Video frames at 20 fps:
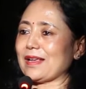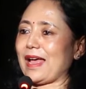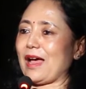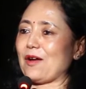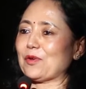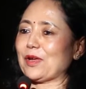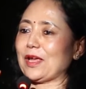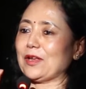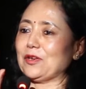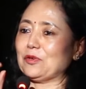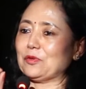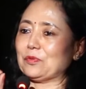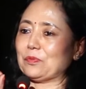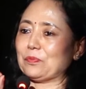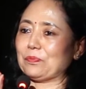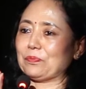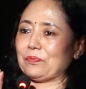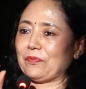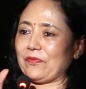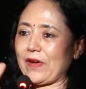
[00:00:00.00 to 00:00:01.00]
so how can
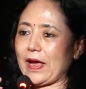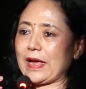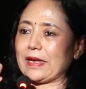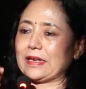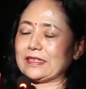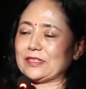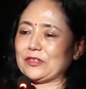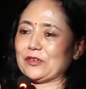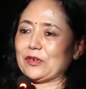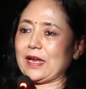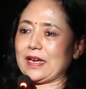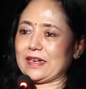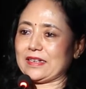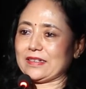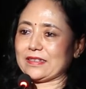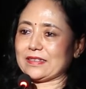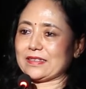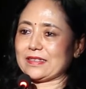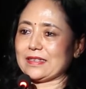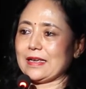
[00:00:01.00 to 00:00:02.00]
you find your
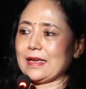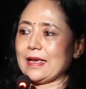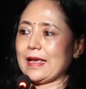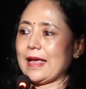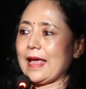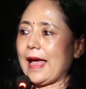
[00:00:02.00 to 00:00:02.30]
letters?